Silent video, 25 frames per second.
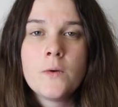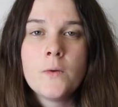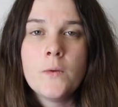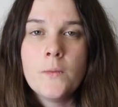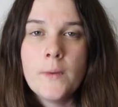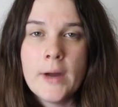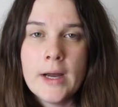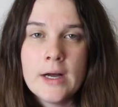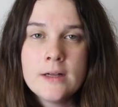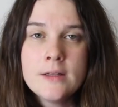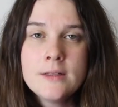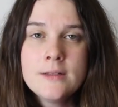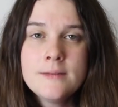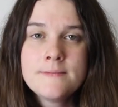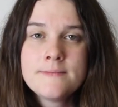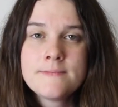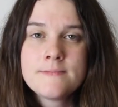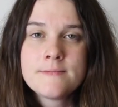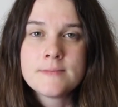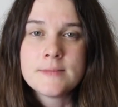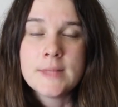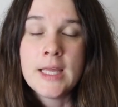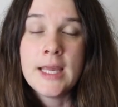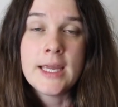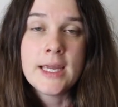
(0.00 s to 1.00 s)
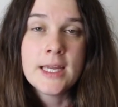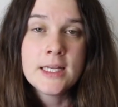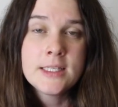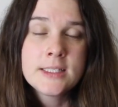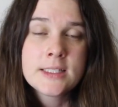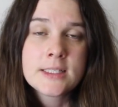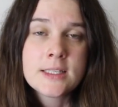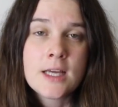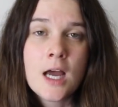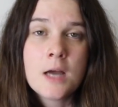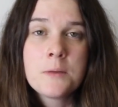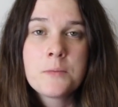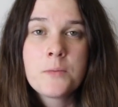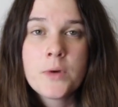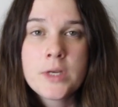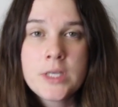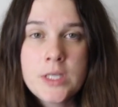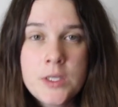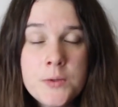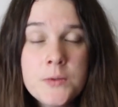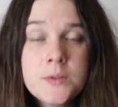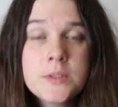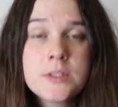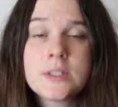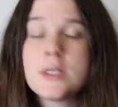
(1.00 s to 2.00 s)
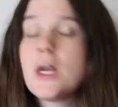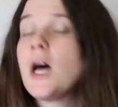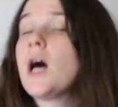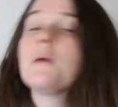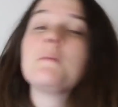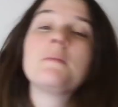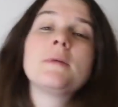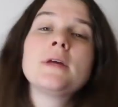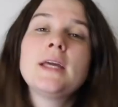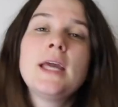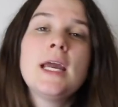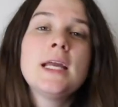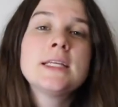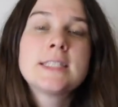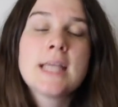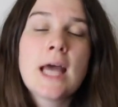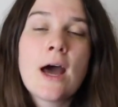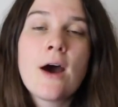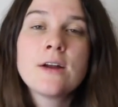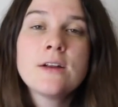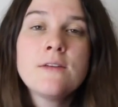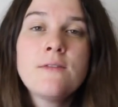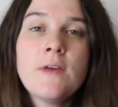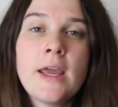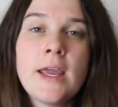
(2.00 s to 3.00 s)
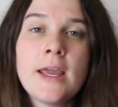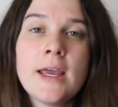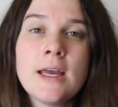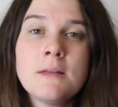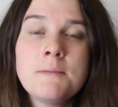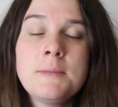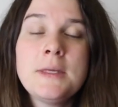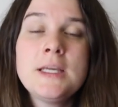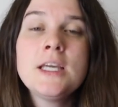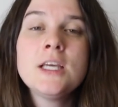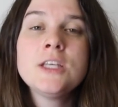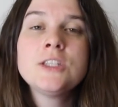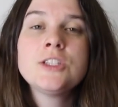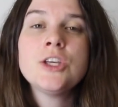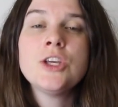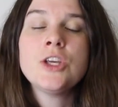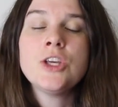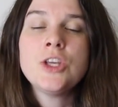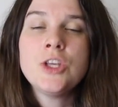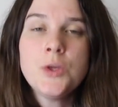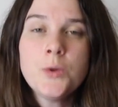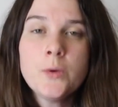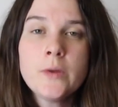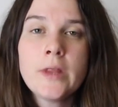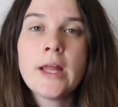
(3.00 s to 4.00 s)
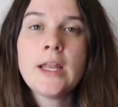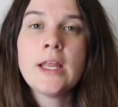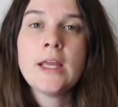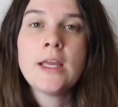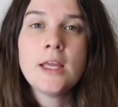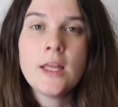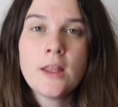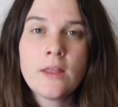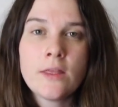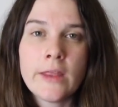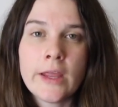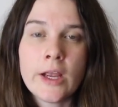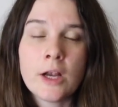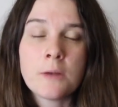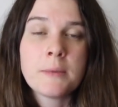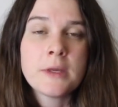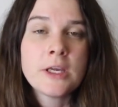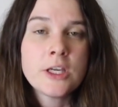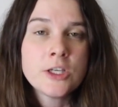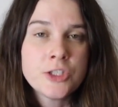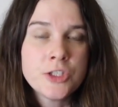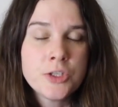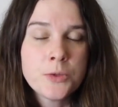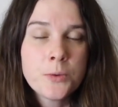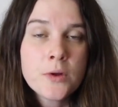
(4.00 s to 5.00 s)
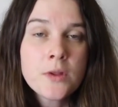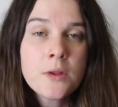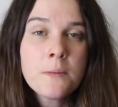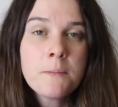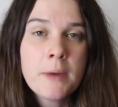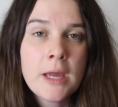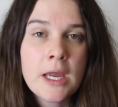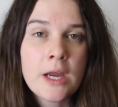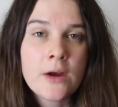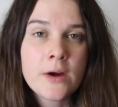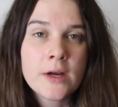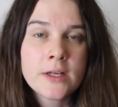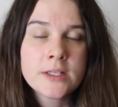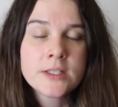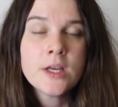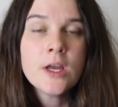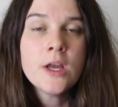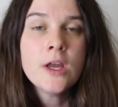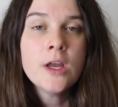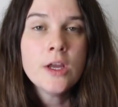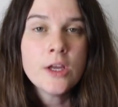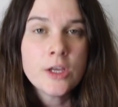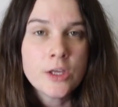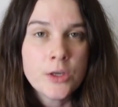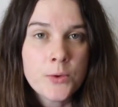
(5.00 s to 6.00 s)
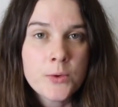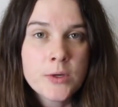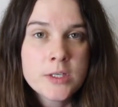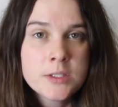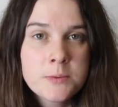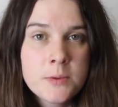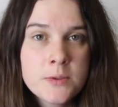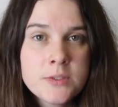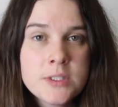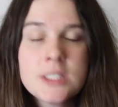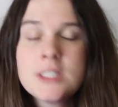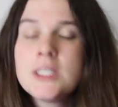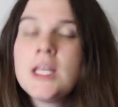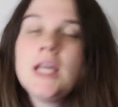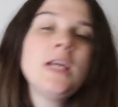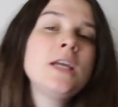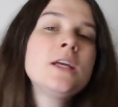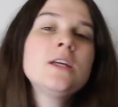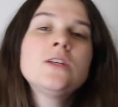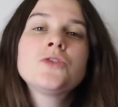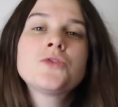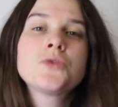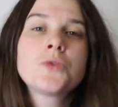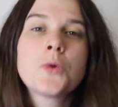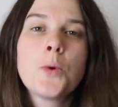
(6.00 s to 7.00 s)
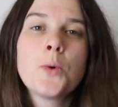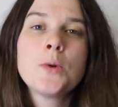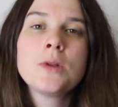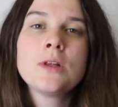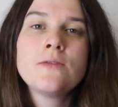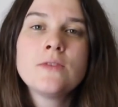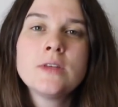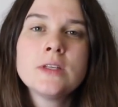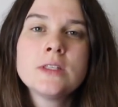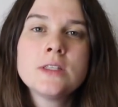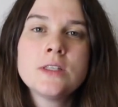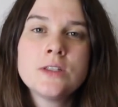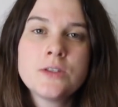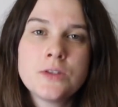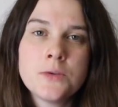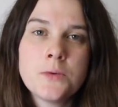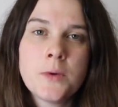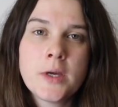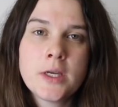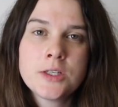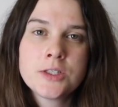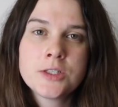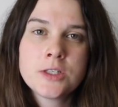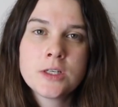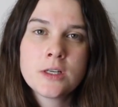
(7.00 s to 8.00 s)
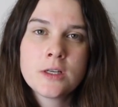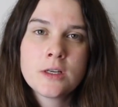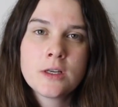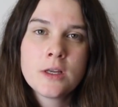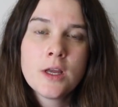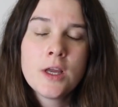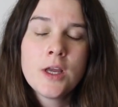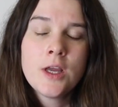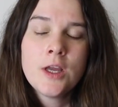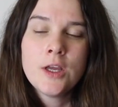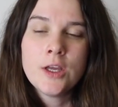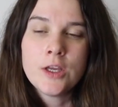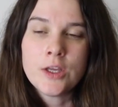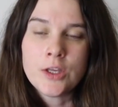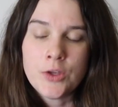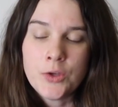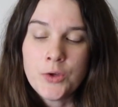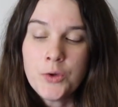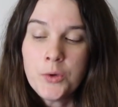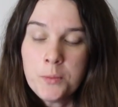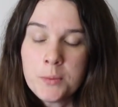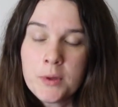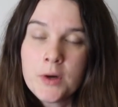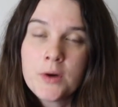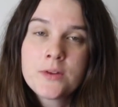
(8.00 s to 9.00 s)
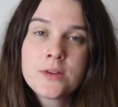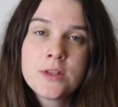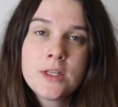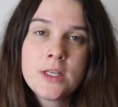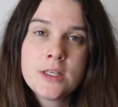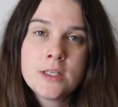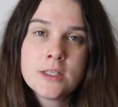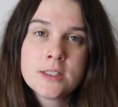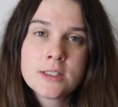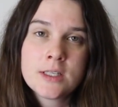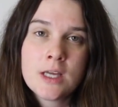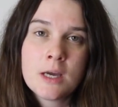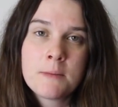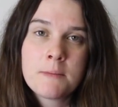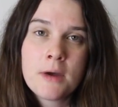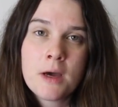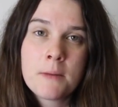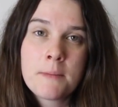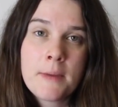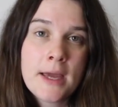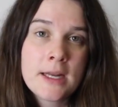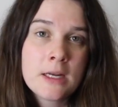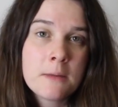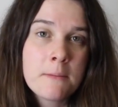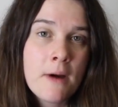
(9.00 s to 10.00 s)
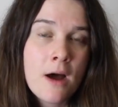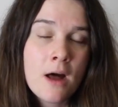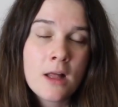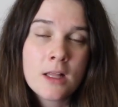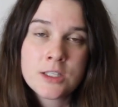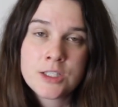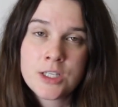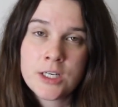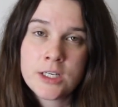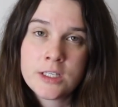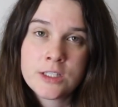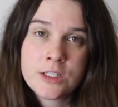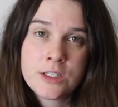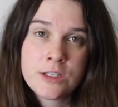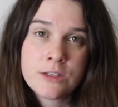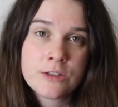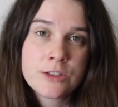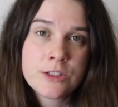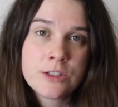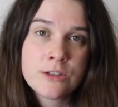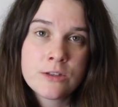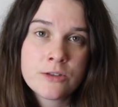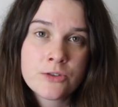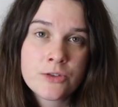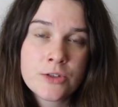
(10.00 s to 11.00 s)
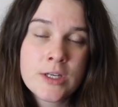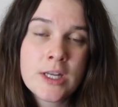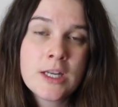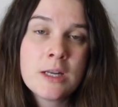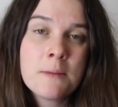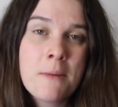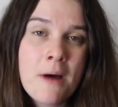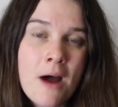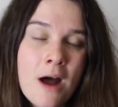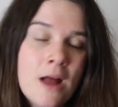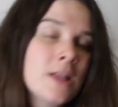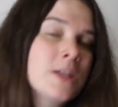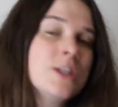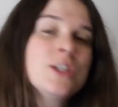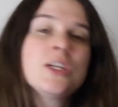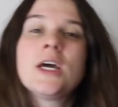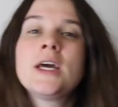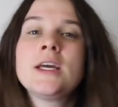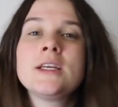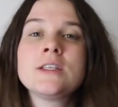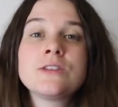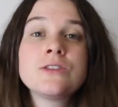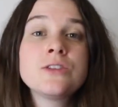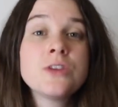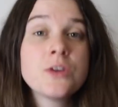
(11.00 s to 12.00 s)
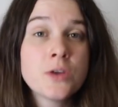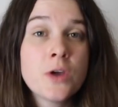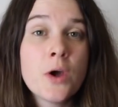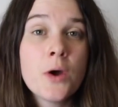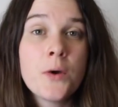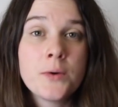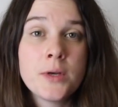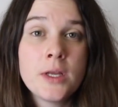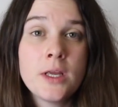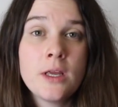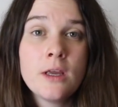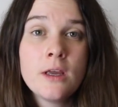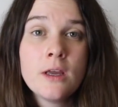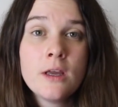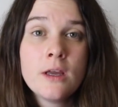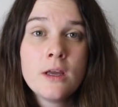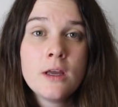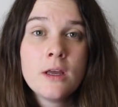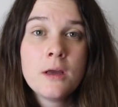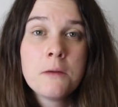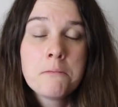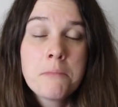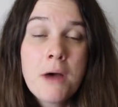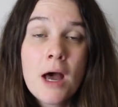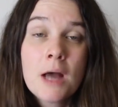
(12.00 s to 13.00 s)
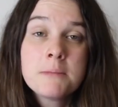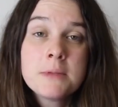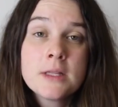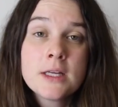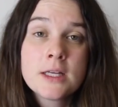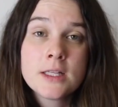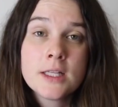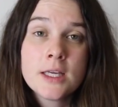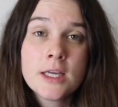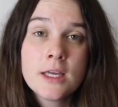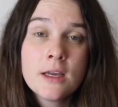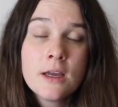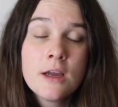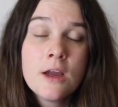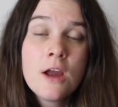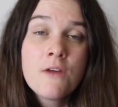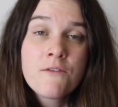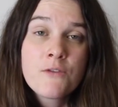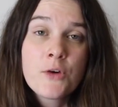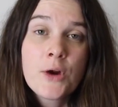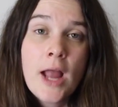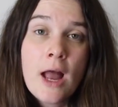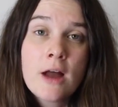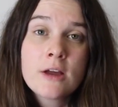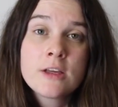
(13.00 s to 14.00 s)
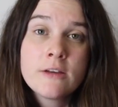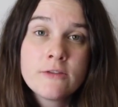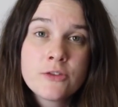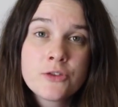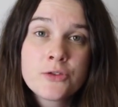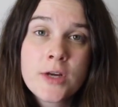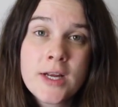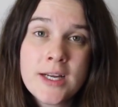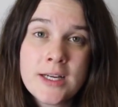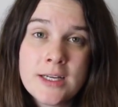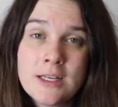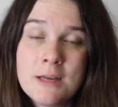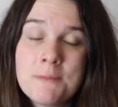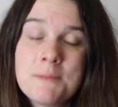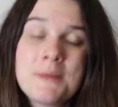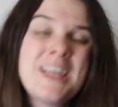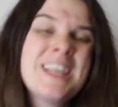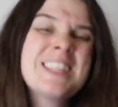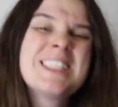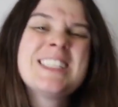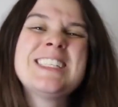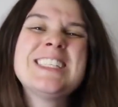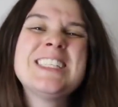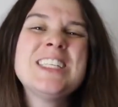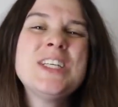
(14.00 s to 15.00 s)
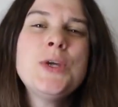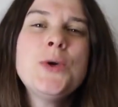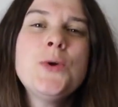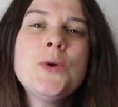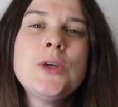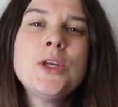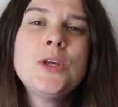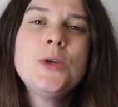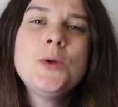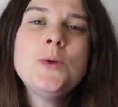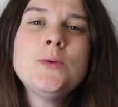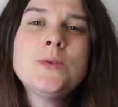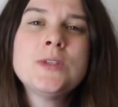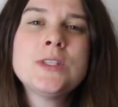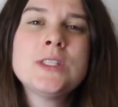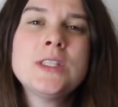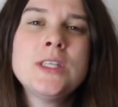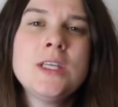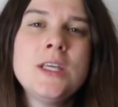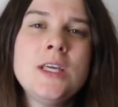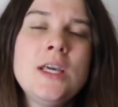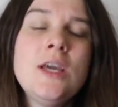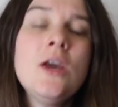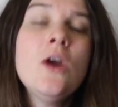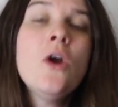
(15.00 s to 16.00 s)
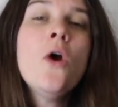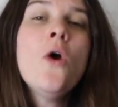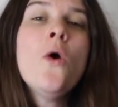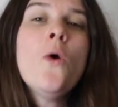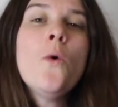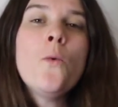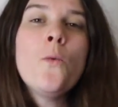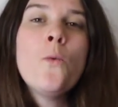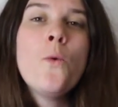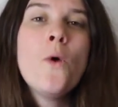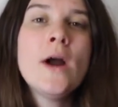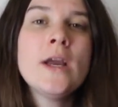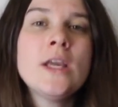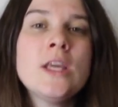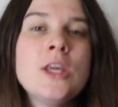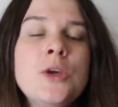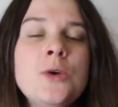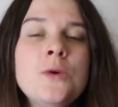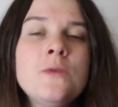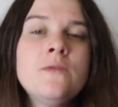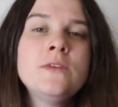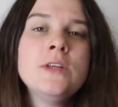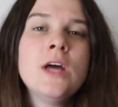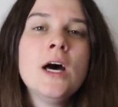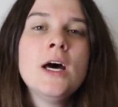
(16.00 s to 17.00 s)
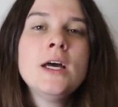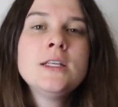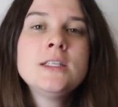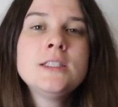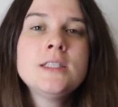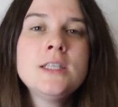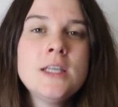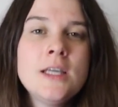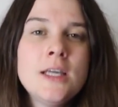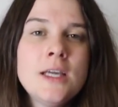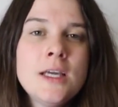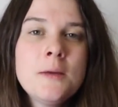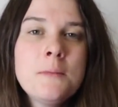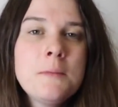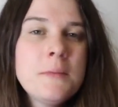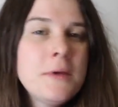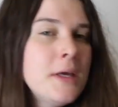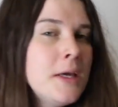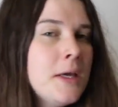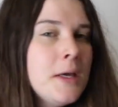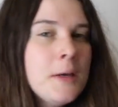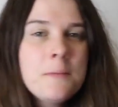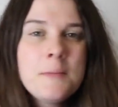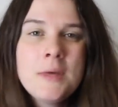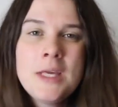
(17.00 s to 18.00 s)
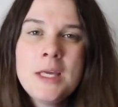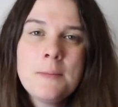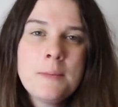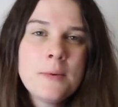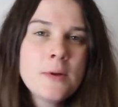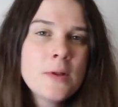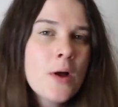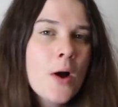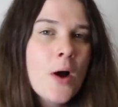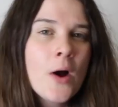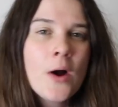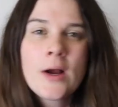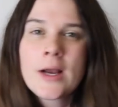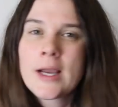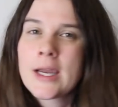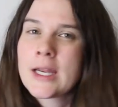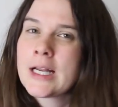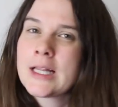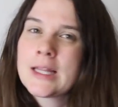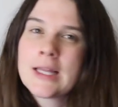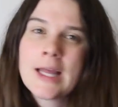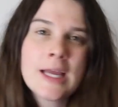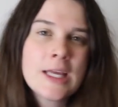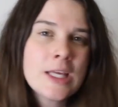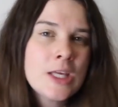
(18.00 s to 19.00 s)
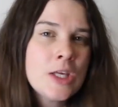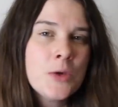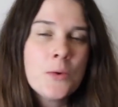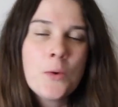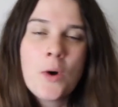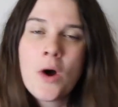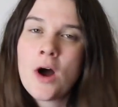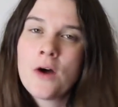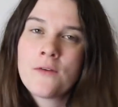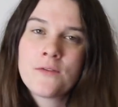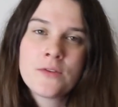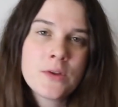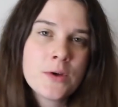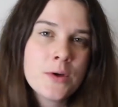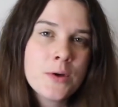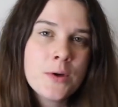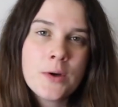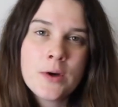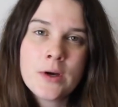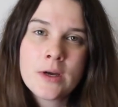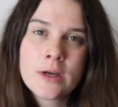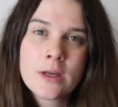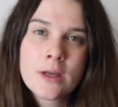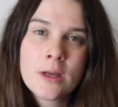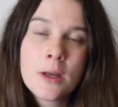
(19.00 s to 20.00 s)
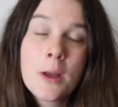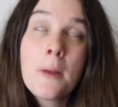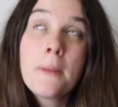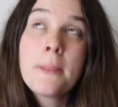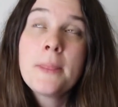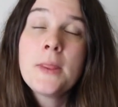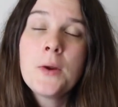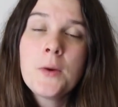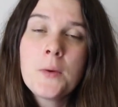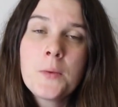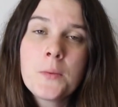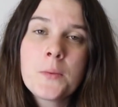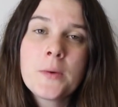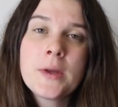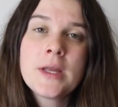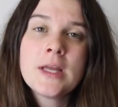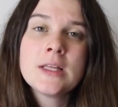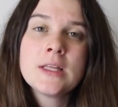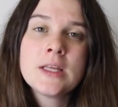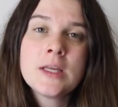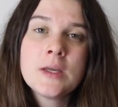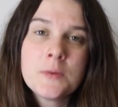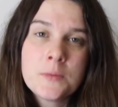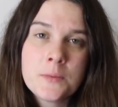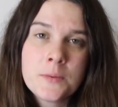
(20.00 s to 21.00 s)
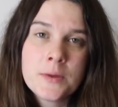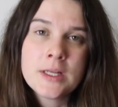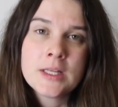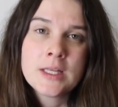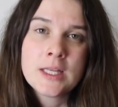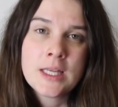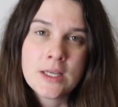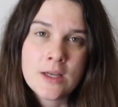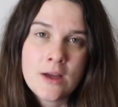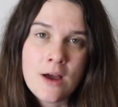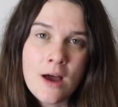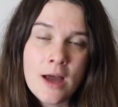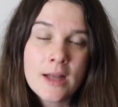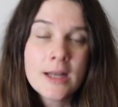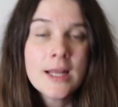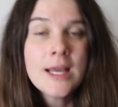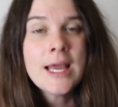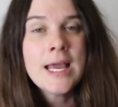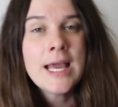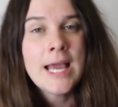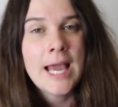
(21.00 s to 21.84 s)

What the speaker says: Well, it can stop when you stop. It's out of hand because you let it get there, because you are the parents. You were supposed to take control of the situation. You both need to step up and apologize to your children and apologize to Cody publicly for how you've treated him. Because until you see what you've done to him, people aren't going to let you off the hook. They're really, really not.